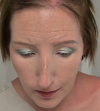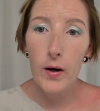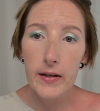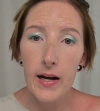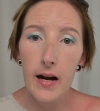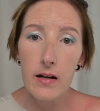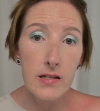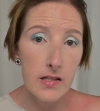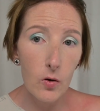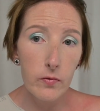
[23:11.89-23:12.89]
But yeah,
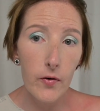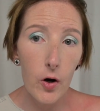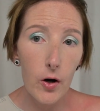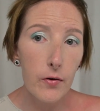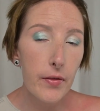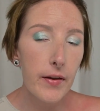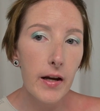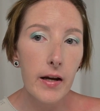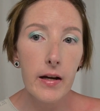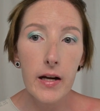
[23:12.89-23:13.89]
so far
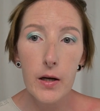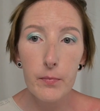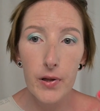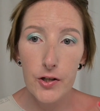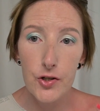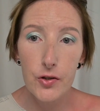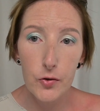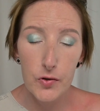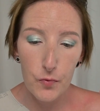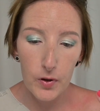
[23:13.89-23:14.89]
the complexion
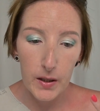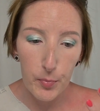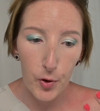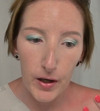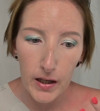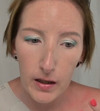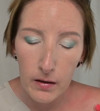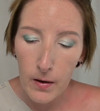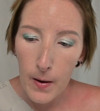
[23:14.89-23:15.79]
looks really pretty.